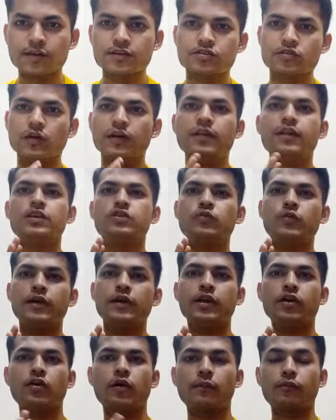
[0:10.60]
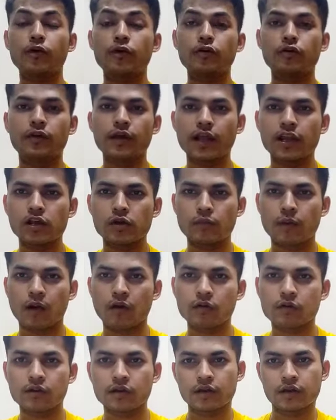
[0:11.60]
So in this video I'm going to tell you
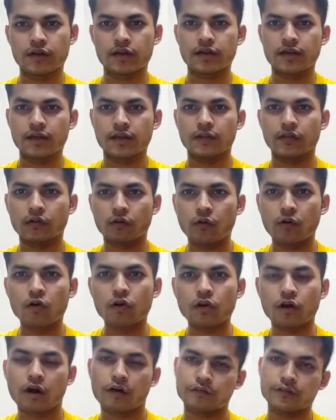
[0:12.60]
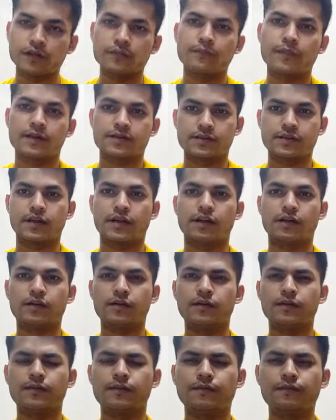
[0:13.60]
about the role of the president.
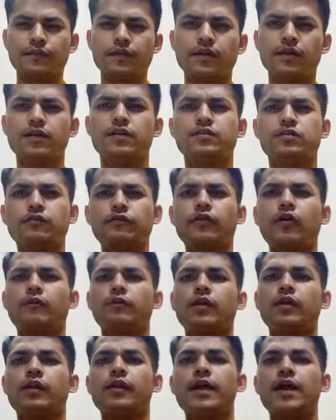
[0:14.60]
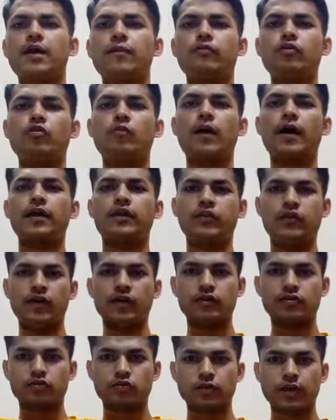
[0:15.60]
So from the name you might
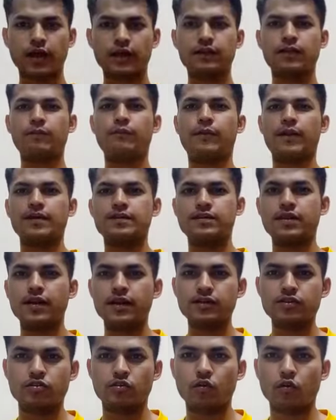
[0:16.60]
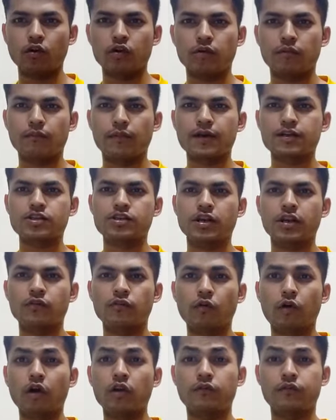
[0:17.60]
think so that the president's role must
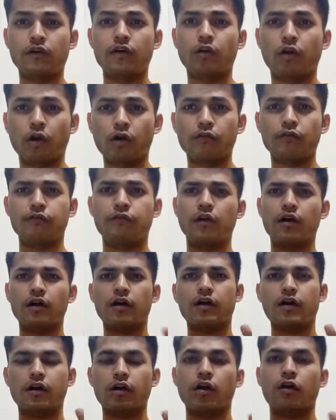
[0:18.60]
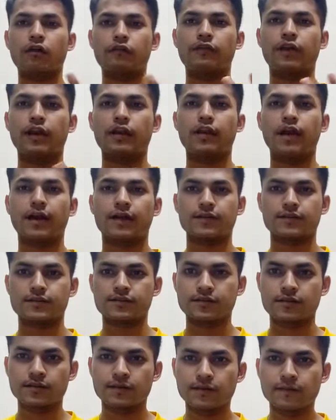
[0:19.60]
involve a lot of work, a lot of
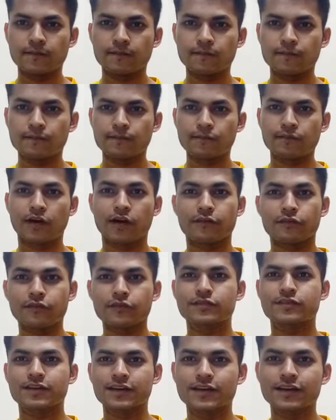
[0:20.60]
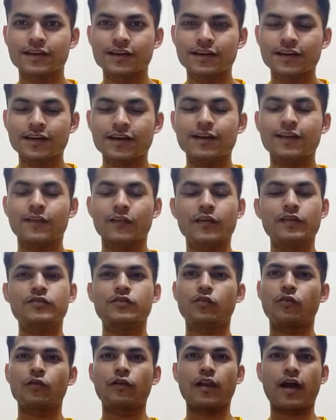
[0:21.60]
deadlines. But if you see,
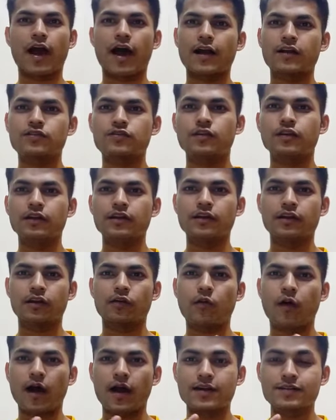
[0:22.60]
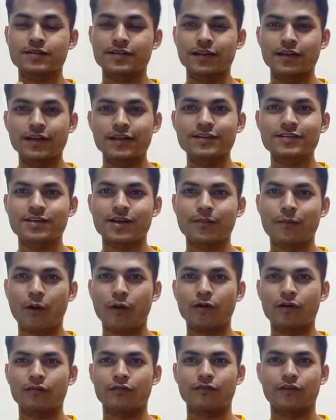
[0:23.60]
this role actually requires the least
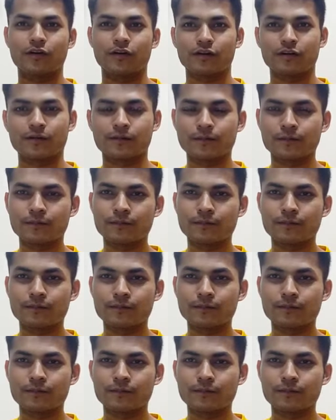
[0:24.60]
amount of work.